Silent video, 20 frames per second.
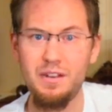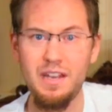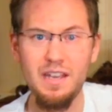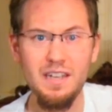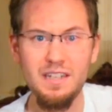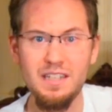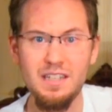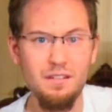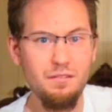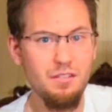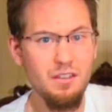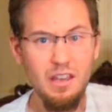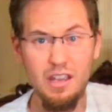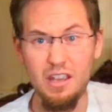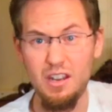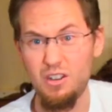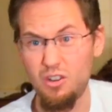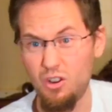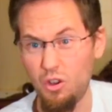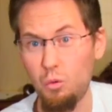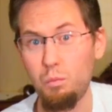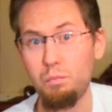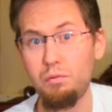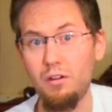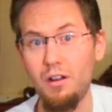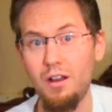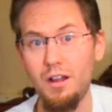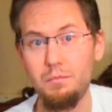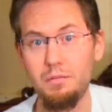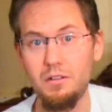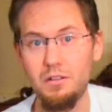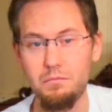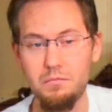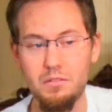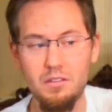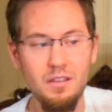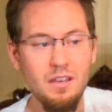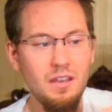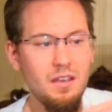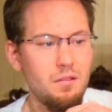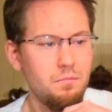negatives, no problems,